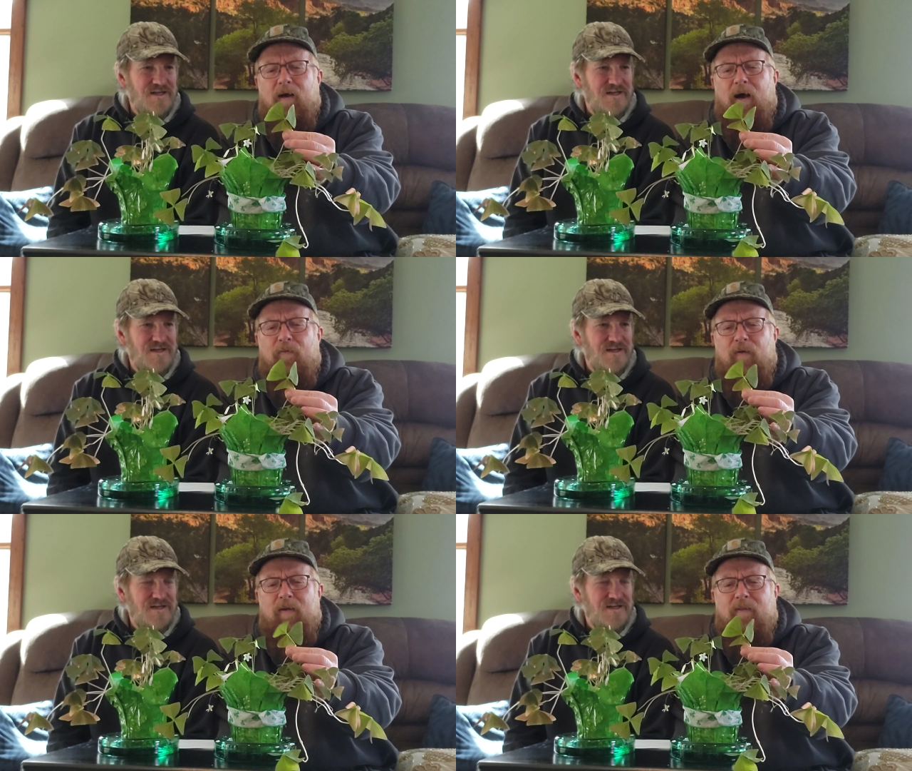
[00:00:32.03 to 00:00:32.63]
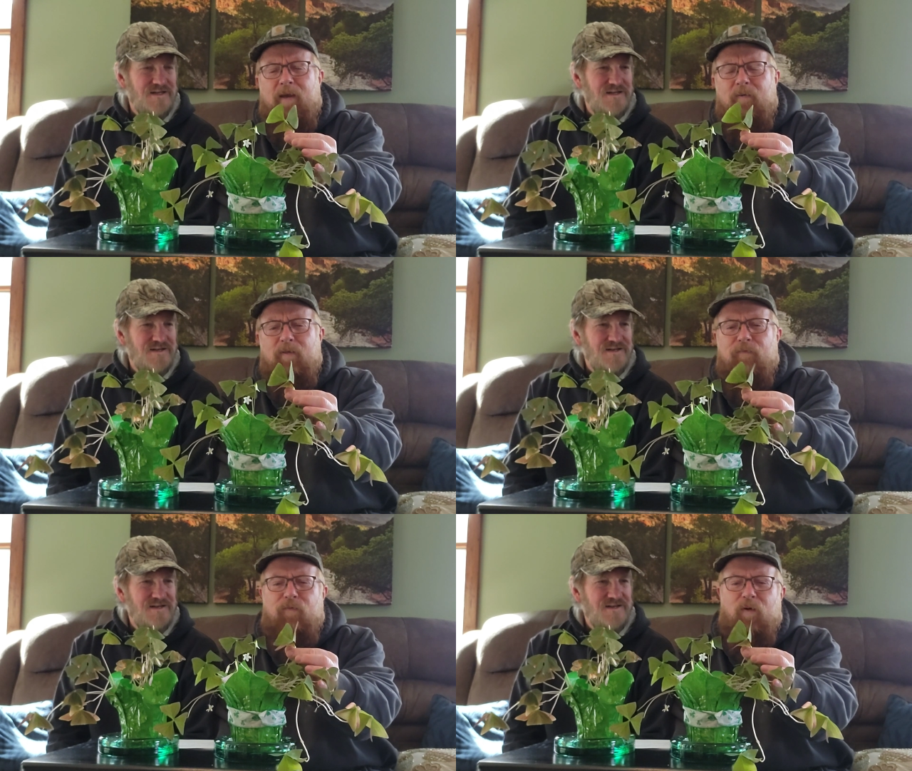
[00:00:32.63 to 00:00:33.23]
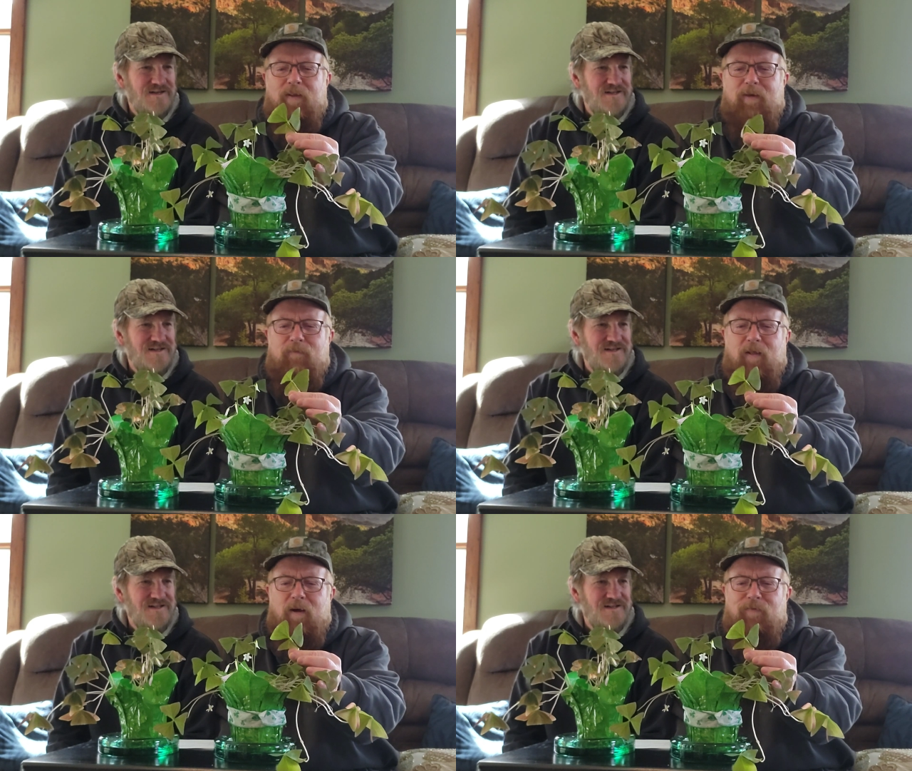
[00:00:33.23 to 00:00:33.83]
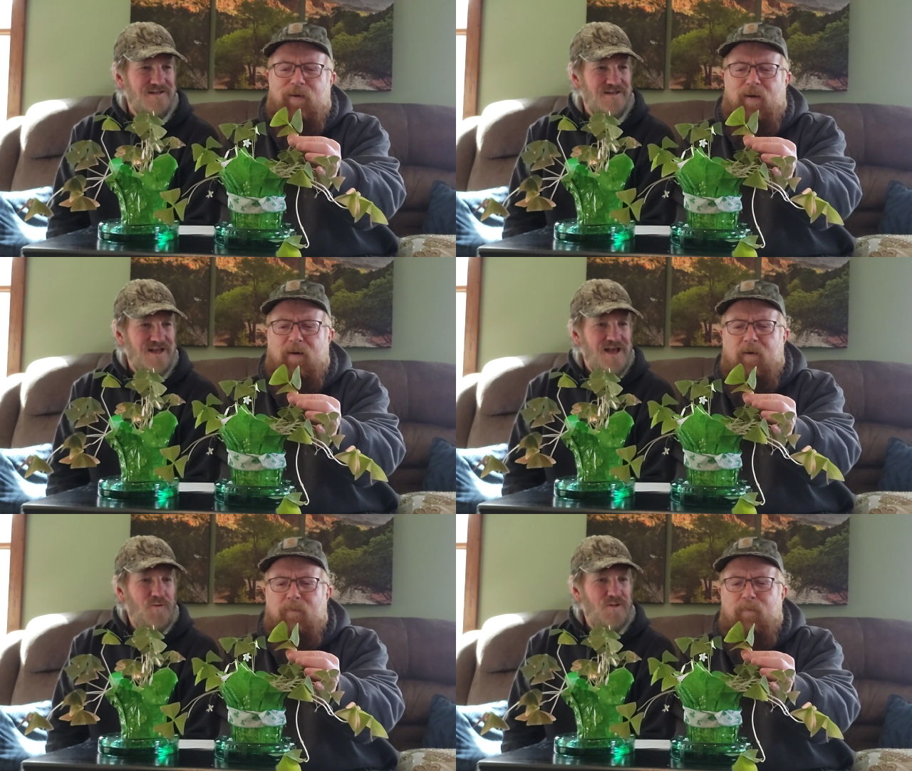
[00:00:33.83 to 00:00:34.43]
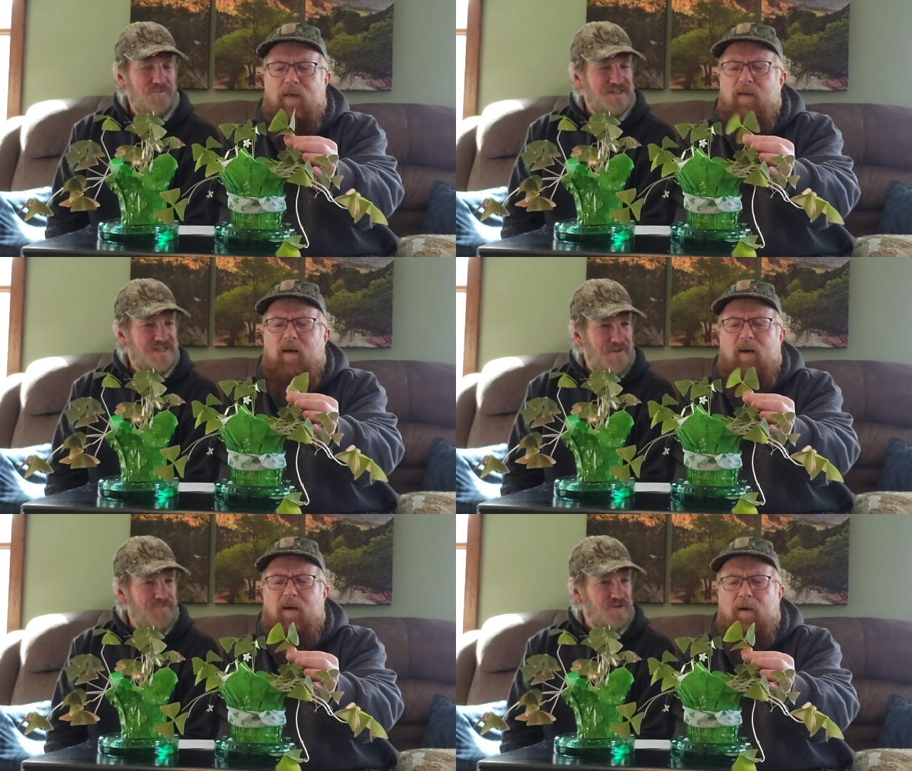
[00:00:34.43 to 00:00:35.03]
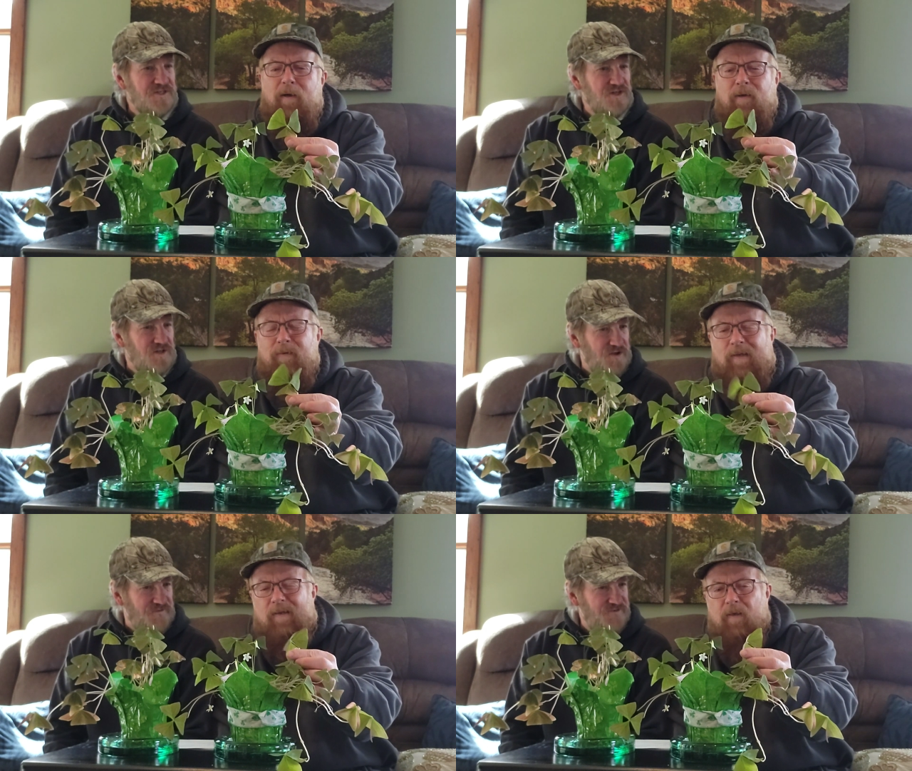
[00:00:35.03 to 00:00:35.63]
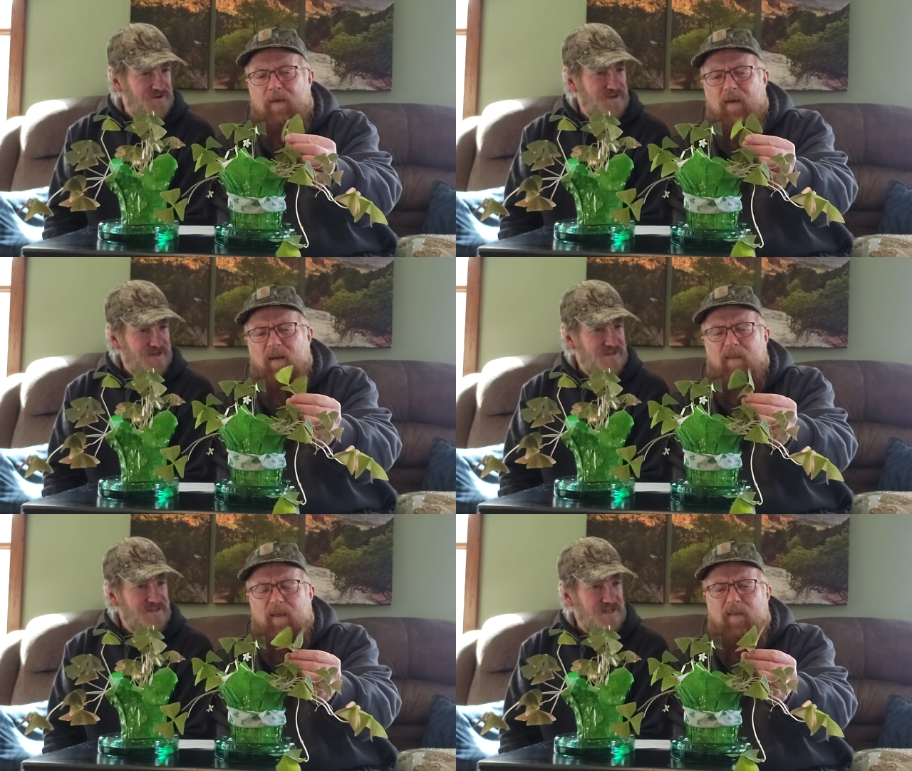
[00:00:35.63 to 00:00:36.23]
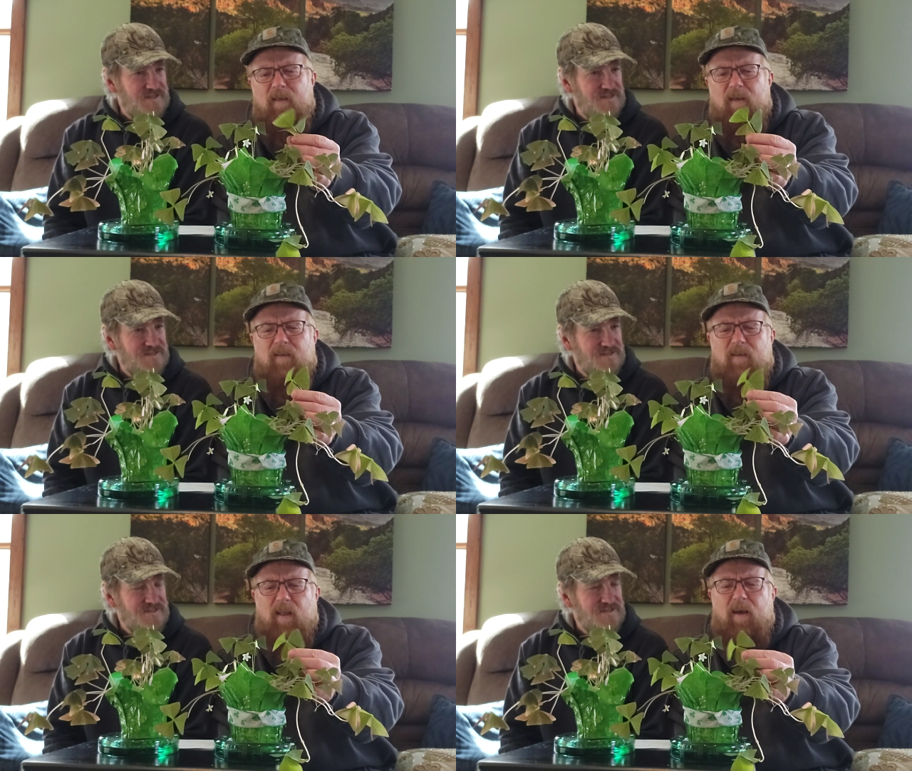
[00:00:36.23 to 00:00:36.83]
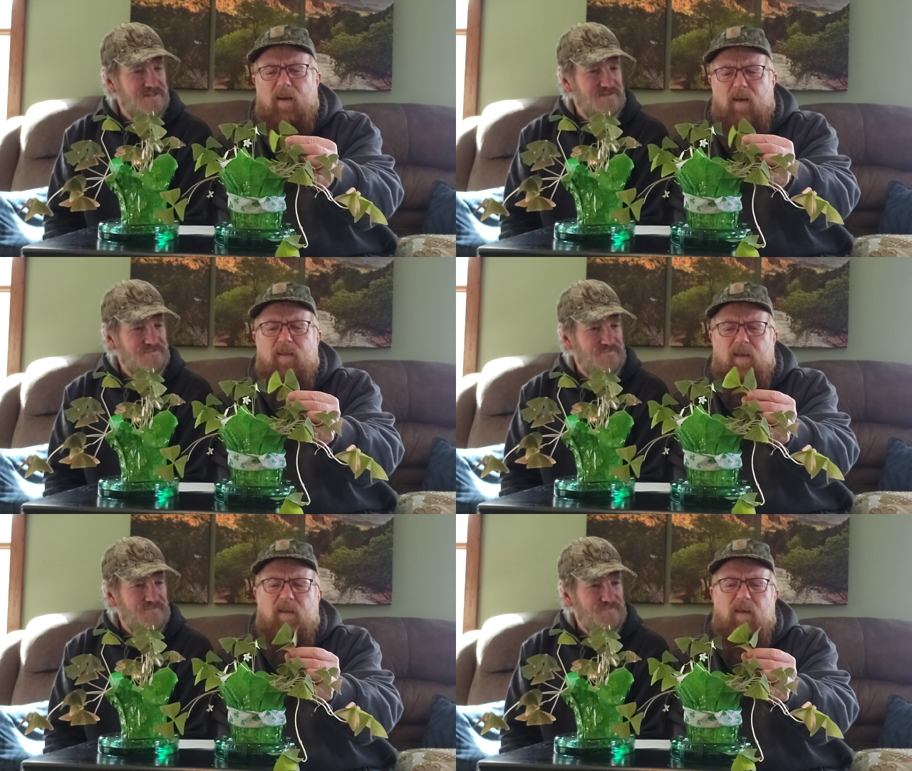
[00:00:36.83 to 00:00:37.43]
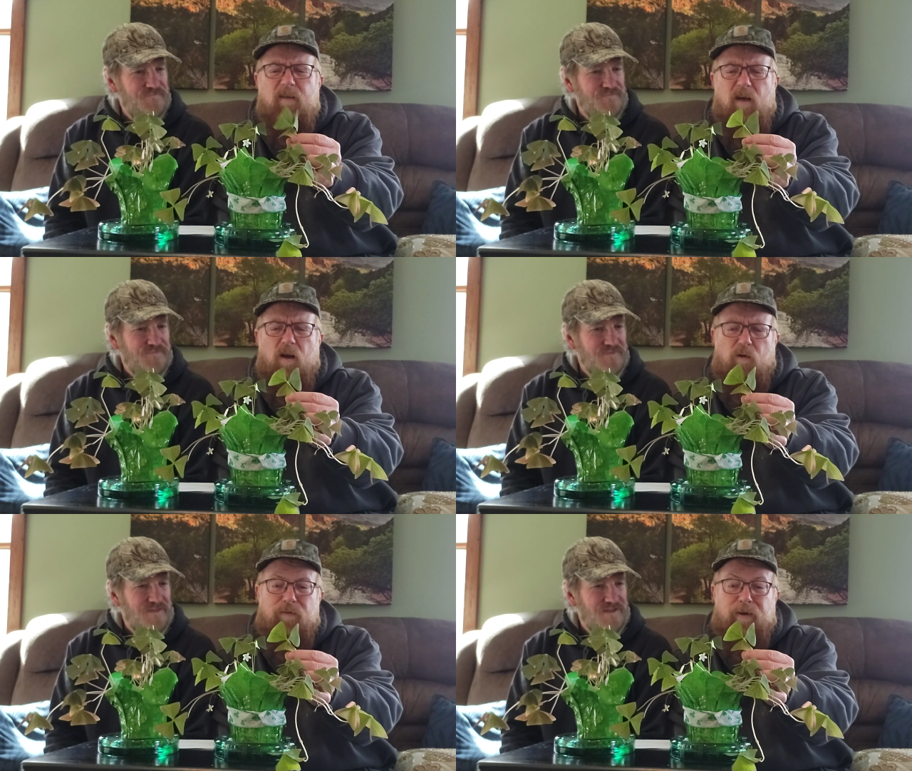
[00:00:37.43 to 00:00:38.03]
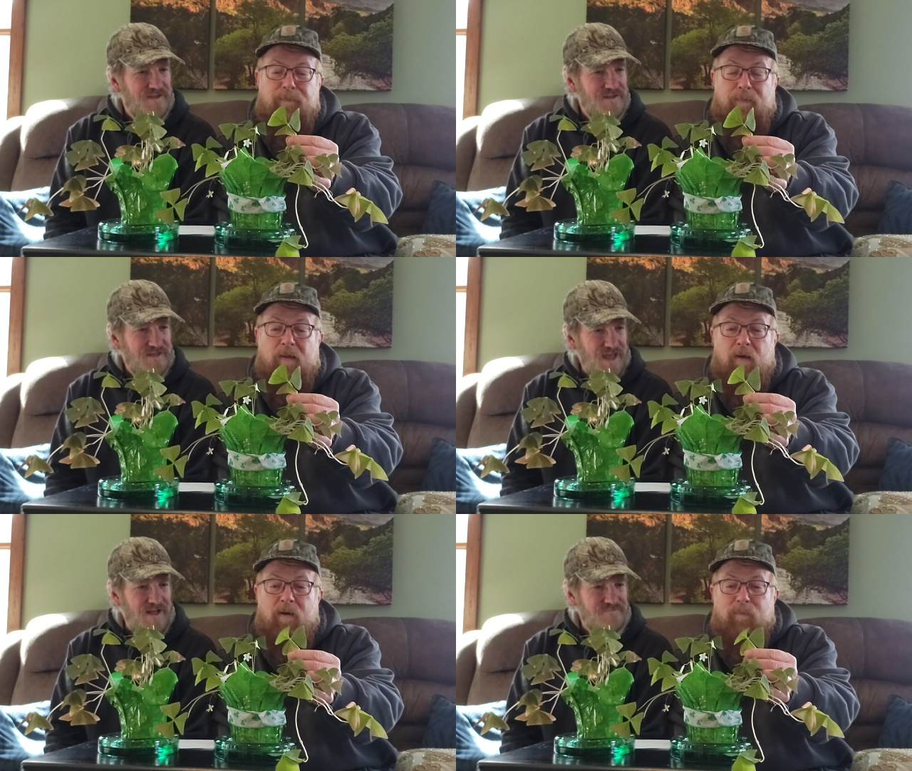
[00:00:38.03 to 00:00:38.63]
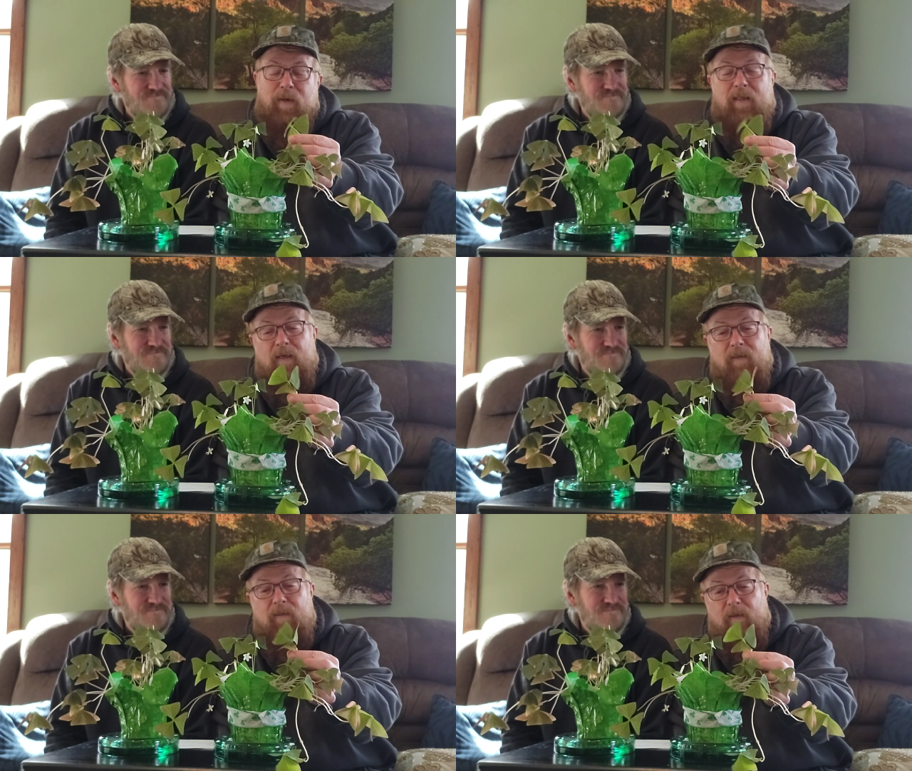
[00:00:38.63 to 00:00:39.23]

Speaker 1: I thought that was a four-leaf clover. Well, it resembles no, clover. This is like this is clover. Yeah. But this